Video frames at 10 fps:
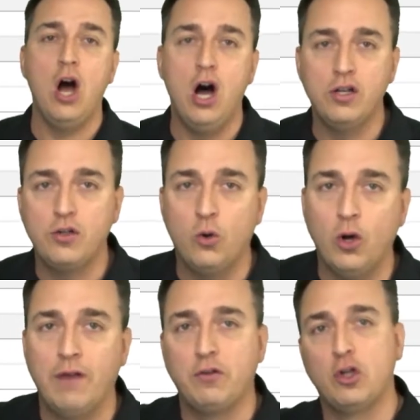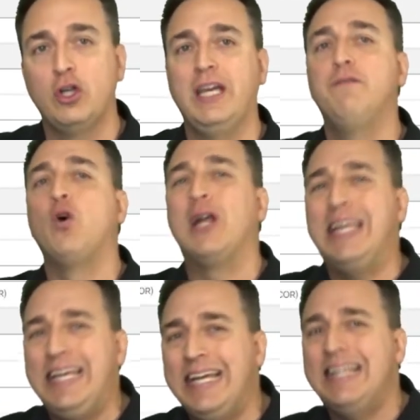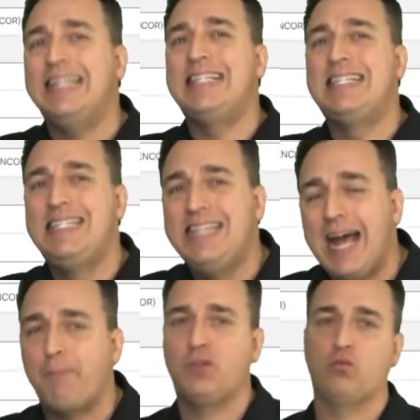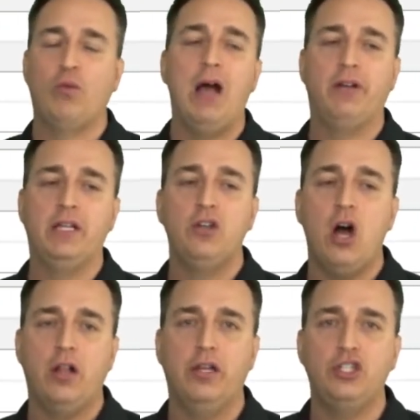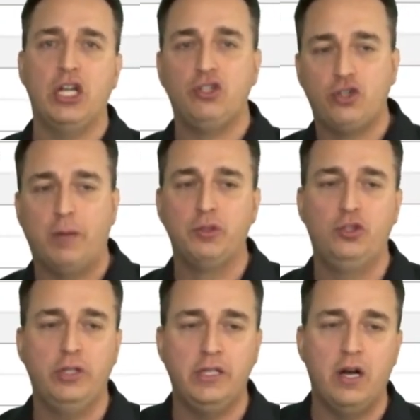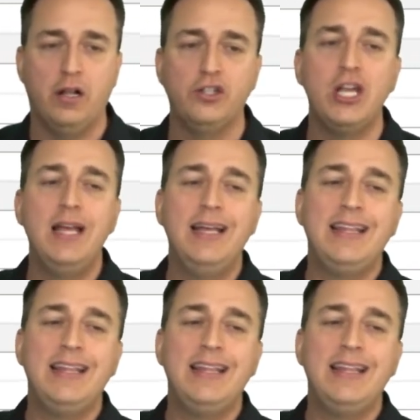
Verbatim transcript: ENCOR. If they're looking for in-depth routing knowledge and troubleshooting knowledge,